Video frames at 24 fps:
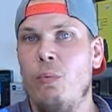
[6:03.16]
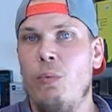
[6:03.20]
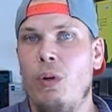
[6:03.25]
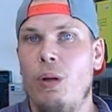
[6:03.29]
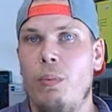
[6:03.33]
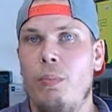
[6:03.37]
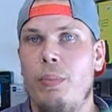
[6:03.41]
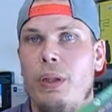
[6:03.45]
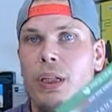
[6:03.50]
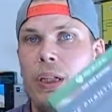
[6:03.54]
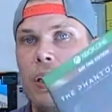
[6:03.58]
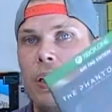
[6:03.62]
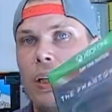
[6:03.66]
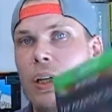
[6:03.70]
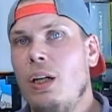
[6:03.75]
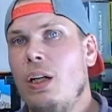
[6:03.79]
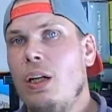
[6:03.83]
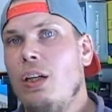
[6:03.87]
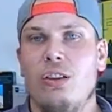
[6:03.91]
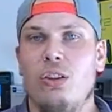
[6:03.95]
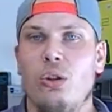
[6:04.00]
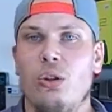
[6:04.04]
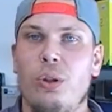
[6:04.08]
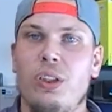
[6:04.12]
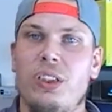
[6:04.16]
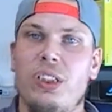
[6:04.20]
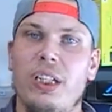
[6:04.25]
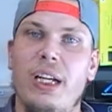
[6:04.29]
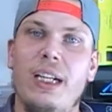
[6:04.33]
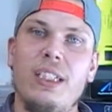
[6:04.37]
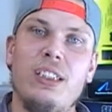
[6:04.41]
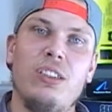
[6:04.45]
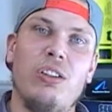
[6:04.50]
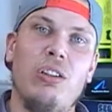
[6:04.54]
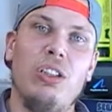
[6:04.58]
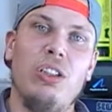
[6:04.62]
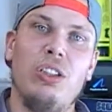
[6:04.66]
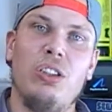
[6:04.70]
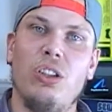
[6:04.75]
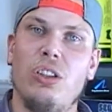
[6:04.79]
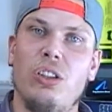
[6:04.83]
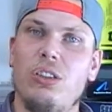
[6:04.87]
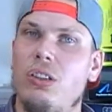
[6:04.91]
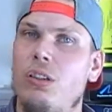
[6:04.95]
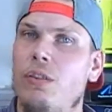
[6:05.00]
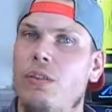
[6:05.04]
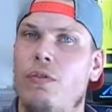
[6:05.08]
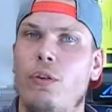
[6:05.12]
will be. So it's actually
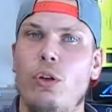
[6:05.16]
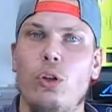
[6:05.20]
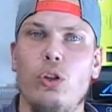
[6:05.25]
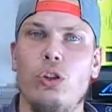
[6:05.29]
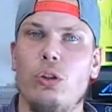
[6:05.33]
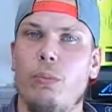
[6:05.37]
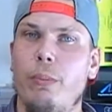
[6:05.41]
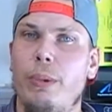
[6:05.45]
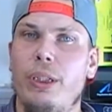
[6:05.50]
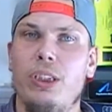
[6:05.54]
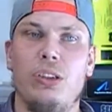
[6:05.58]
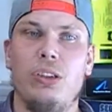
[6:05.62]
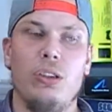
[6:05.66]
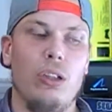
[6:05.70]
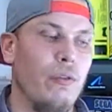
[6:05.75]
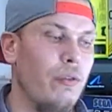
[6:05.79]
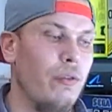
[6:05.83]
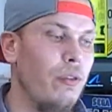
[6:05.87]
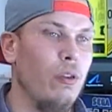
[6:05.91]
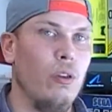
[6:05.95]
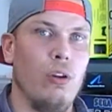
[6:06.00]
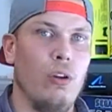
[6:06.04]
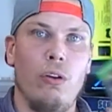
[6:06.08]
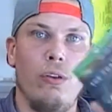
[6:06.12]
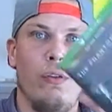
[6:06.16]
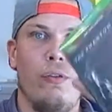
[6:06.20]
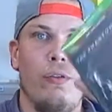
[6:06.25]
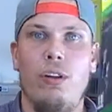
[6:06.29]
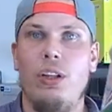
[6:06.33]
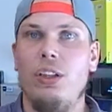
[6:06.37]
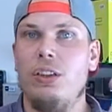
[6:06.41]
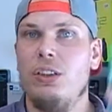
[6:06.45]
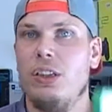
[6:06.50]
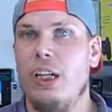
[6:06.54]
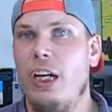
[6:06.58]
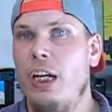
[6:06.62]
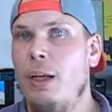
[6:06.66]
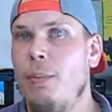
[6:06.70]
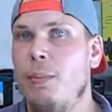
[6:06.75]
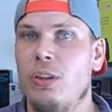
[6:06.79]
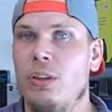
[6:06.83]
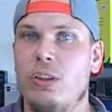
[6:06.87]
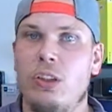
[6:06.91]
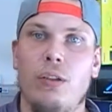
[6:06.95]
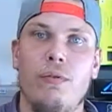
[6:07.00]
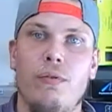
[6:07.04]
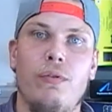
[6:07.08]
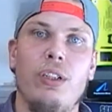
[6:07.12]
just the first mission of this game or
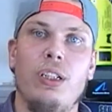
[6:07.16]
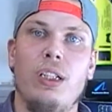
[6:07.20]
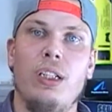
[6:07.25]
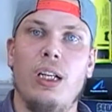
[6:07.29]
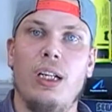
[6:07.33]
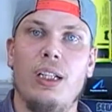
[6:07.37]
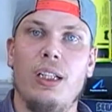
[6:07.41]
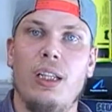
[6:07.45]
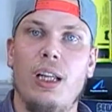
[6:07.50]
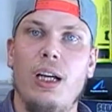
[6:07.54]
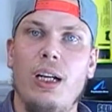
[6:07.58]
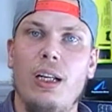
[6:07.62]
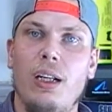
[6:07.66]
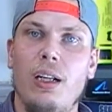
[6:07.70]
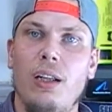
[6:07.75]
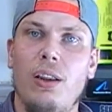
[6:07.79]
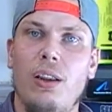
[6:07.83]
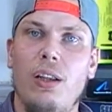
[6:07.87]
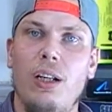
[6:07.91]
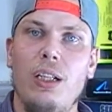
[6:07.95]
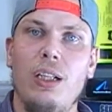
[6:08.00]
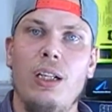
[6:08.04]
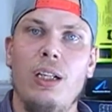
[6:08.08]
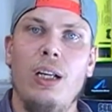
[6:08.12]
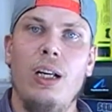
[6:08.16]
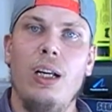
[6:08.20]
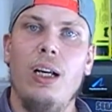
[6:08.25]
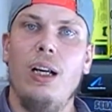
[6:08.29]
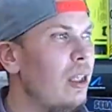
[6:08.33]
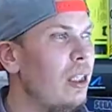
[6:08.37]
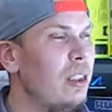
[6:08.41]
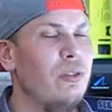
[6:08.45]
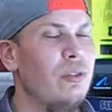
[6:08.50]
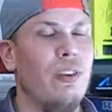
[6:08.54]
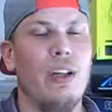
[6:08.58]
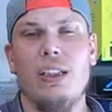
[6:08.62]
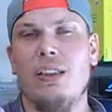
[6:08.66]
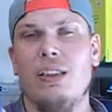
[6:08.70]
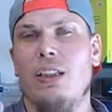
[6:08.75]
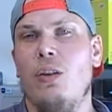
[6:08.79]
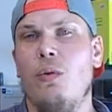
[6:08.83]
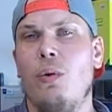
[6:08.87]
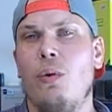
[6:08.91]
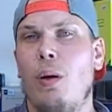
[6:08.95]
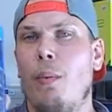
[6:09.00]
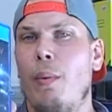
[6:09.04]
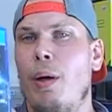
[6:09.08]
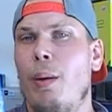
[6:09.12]
something like that, I think. As far as I
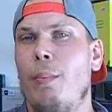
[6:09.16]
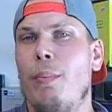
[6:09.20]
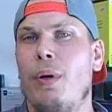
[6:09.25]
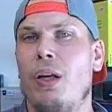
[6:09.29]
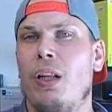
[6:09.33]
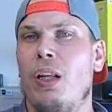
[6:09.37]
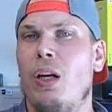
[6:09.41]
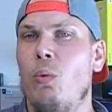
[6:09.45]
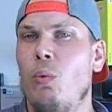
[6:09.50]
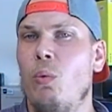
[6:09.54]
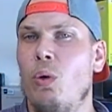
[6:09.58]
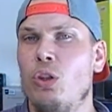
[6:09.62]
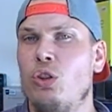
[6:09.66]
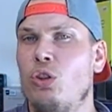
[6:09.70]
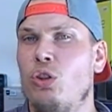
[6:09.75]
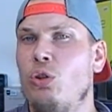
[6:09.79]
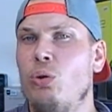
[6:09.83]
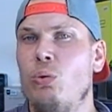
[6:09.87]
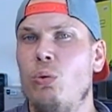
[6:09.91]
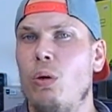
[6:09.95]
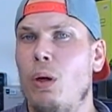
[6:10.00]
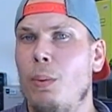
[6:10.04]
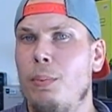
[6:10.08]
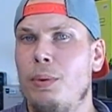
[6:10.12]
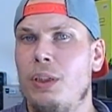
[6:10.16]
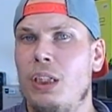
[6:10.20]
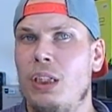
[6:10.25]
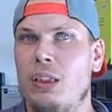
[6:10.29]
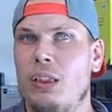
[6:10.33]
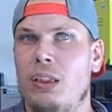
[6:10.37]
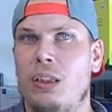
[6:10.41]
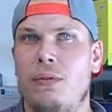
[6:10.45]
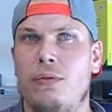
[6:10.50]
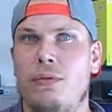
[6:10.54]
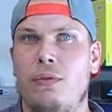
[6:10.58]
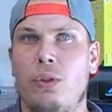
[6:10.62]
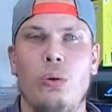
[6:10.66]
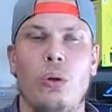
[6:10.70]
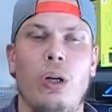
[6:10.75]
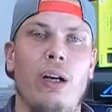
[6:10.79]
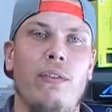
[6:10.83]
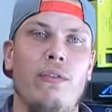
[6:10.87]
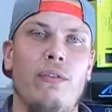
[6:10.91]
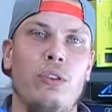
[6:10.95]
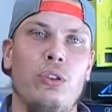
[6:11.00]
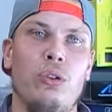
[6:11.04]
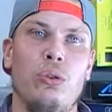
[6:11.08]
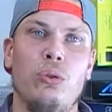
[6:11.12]
remember, there was 2 objectives. You
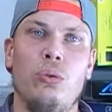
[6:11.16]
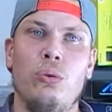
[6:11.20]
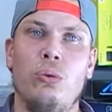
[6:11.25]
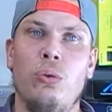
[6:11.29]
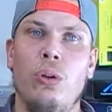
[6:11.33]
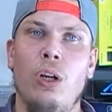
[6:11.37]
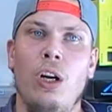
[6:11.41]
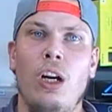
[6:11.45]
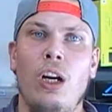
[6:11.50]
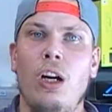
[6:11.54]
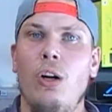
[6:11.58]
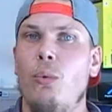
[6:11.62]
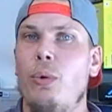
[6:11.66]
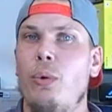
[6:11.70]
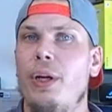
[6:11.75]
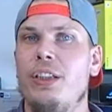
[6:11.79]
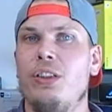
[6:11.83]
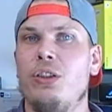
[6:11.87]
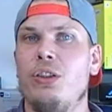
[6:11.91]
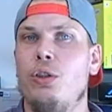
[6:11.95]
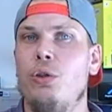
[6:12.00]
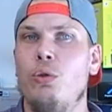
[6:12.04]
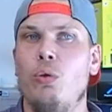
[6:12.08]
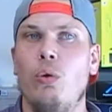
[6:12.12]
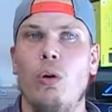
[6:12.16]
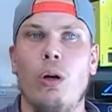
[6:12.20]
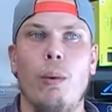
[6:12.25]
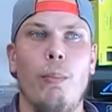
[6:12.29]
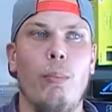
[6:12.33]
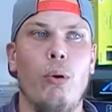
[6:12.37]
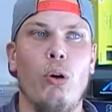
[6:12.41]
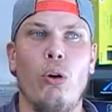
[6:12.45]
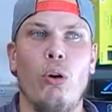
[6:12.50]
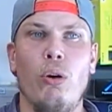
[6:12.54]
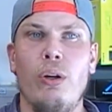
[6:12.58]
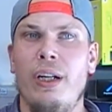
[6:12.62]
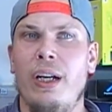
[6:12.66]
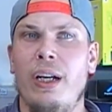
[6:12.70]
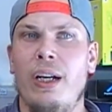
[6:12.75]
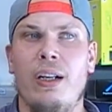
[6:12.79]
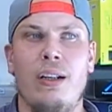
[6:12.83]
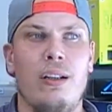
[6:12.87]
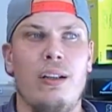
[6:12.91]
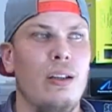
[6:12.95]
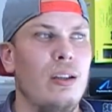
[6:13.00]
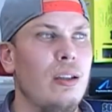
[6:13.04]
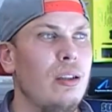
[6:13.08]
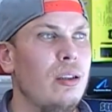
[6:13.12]
have to rescue a boy and
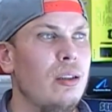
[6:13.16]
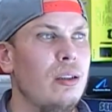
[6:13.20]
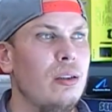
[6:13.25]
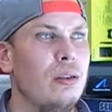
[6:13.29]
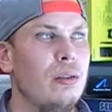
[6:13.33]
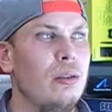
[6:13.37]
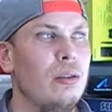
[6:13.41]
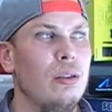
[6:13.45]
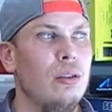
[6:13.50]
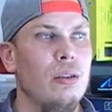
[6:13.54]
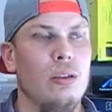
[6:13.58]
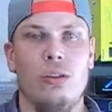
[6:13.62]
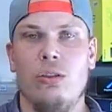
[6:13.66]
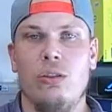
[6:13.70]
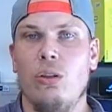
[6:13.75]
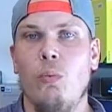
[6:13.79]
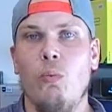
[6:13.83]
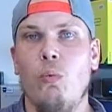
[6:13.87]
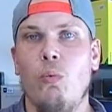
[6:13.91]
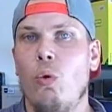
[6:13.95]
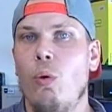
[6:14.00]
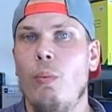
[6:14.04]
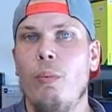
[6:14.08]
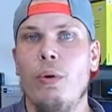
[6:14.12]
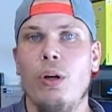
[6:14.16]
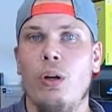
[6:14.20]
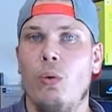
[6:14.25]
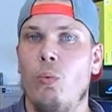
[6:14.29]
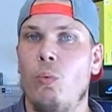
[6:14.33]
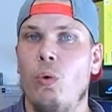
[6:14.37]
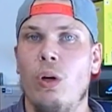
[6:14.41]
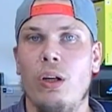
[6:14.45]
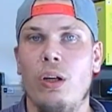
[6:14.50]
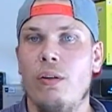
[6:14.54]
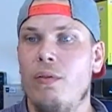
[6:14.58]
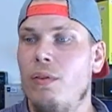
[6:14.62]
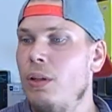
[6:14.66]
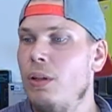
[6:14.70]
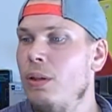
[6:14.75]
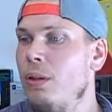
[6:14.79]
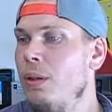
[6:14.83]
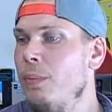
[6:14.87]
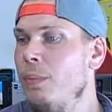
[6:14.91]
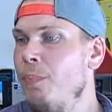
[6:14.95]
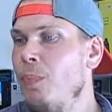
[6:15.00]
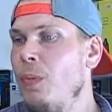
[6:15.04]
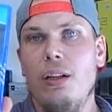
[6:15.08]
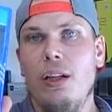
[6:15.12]
some woman or whatever.
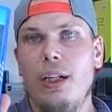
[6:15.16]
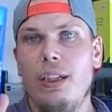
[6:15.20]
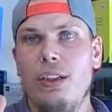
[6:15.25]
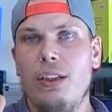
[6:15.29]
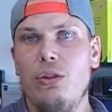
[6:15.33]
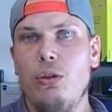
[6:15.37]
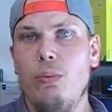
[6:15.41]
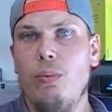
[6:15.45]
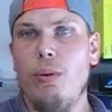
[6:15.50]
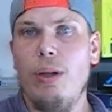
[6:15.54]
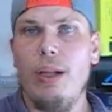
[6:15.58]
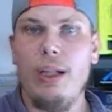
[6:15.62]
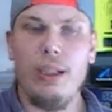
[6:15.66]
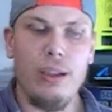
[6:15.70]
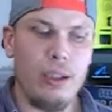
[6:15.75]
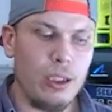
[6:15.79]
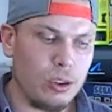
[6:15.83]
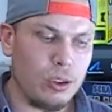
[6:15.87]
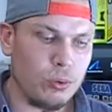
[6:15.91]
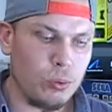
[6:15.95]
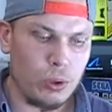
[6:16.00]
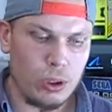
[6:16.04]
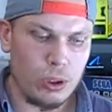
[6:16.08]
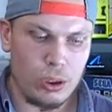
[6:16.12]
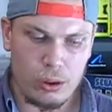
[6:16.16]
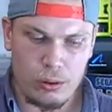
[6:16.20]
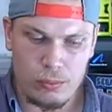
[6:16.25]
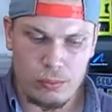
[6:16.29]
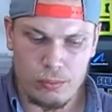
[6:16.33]
Nice to play this one.